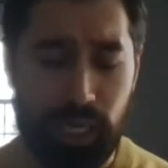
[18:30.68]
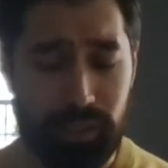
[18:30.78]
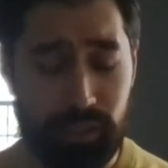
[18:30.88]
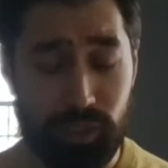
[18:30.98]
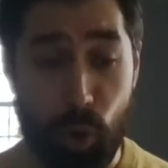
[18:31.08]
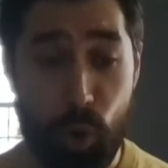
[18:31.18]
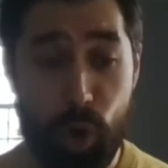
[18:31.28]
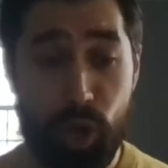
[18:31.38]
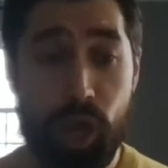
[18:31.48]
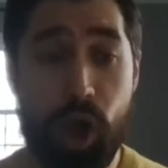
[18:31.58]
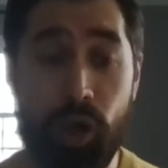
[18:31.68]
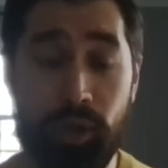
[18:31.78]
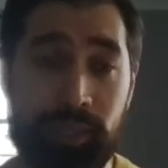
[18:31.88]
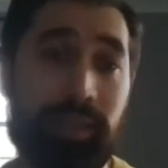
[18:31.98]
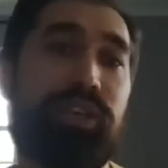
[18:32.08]
So on
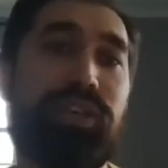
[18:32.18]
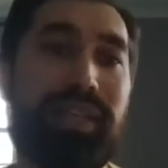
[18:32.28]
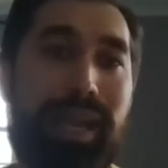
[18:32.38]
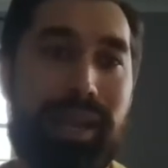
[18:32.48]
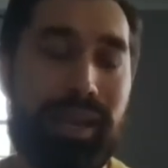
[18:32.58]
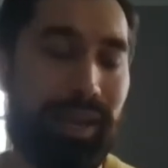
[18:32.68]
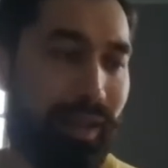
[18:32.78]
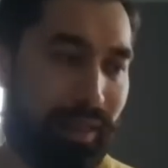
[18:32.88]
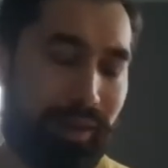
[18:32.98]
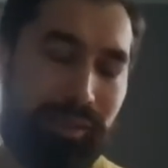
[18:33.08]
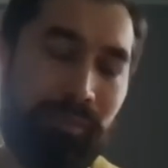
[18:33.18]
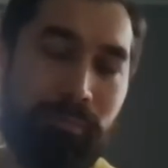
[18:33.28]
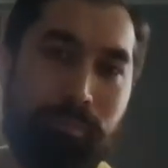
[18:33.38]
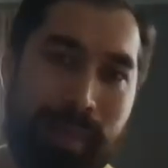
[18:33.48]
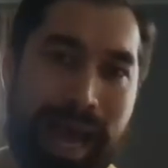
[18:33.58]
the election day, there's a
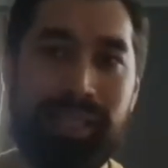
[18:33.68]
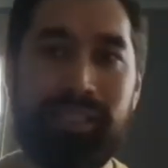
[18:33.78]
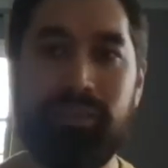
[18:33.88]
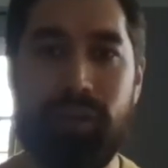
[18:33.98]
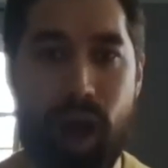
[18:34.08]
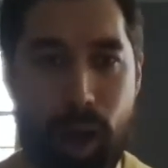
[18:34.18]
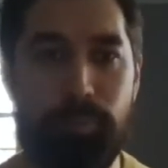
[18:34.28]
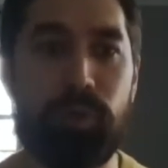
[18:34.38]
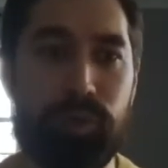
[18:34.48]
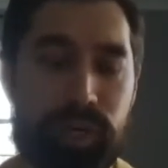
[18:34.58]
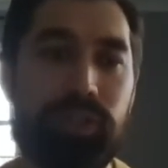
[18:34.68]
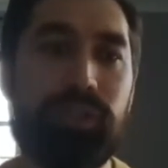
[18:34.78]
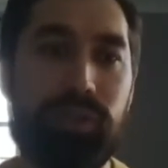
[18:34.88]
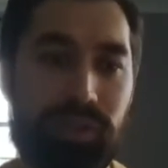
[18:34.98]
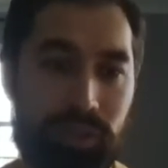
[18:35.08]
massive operation
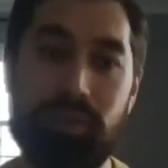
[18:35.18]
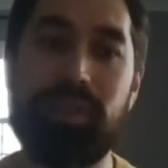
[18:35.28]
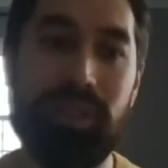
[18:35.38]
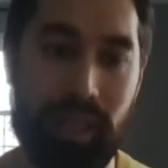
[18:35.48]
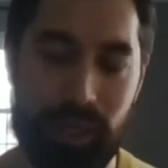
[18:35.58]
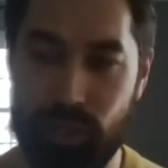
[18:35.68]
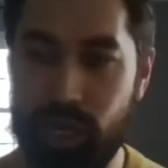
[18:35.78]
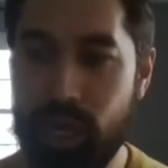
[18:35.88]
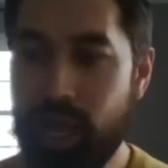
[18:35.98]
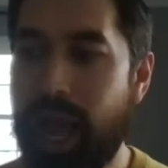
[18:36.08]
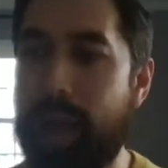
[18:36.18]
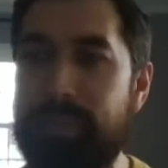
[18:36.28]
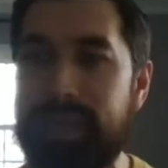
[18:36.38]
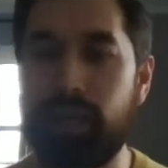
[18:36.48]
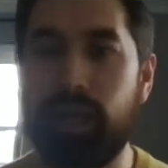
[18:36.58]
to steal this election. I
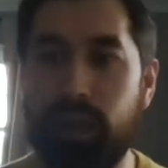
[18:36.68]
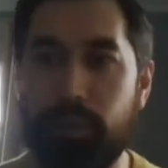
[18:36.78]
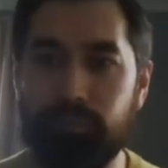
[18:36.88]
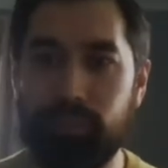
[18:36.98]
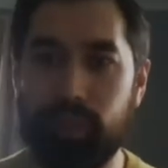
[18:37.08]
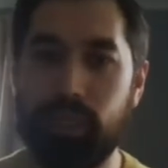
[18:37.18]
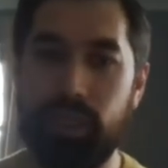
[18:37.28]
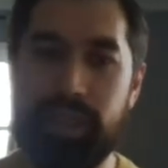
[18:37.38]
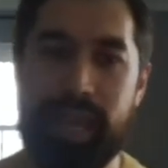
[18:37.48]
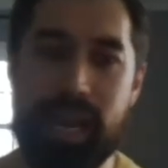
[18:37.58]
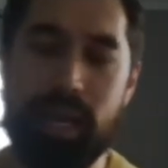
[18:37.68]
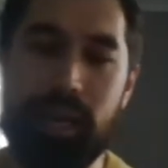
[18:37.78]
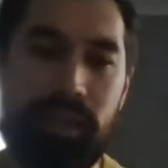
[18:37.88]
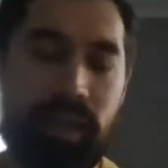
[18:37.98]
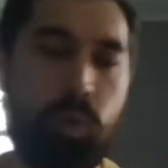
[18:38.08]
mean, they
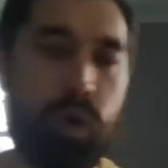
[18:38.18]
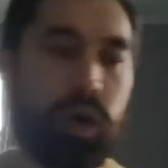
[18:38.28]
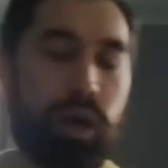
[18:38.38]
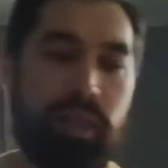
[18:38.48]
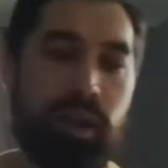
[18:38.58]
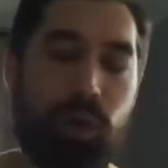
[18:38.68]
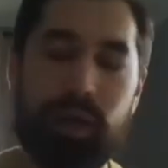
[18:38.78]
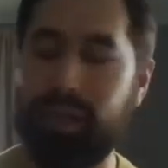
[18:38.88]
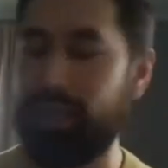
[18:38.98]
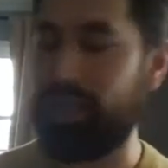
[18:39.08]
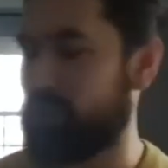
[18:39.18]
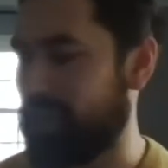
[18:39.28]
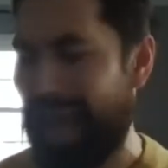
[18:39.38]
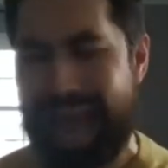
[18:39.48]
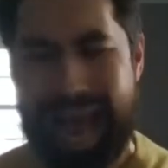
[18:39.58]
were
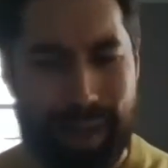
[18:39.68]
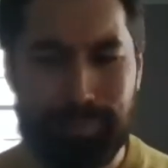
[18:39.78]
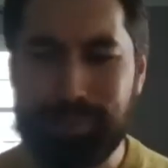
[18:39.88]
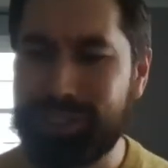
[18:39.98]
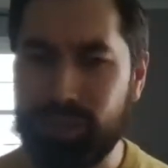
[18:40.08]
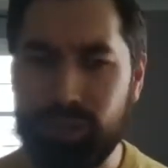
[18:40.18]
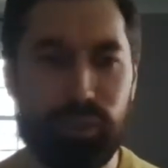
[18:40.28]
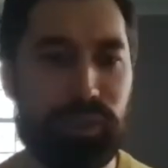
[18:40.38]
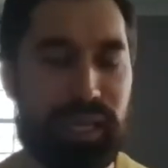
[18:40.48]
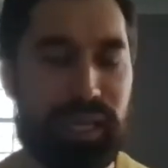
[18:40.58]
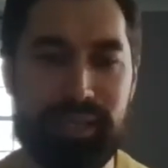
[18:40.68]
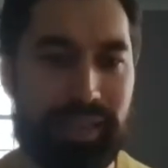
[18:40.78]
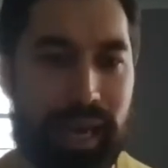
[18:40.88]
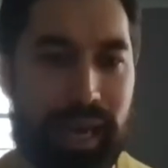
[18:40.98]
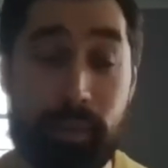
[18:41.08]
just absolutely
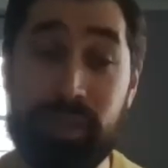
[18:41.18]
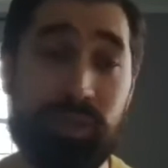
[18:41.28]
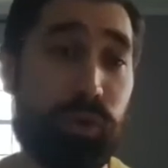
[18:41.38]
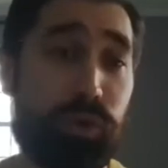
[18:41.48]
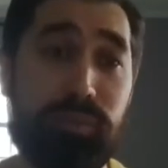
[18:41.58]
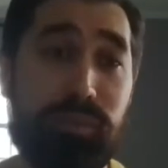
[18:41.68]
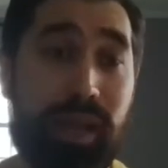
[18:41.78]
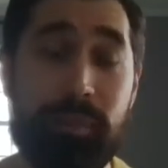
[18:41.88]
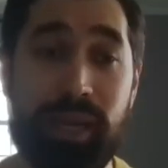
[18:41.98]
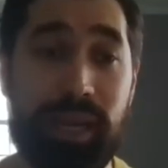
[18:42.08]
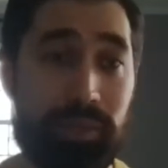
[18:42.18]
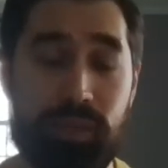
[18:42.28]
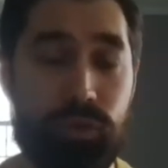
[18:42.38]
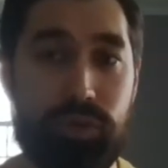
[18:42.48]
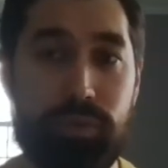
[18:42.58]
insane. I mean, social media, God
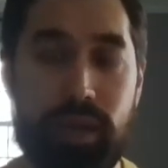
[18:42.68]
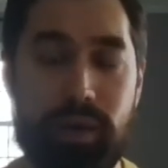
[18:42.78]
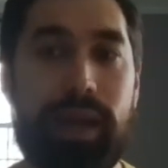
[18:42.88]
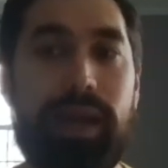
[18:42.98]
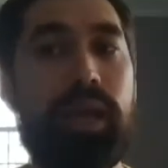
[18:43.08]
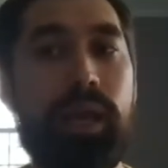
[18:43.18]
bless social media, right?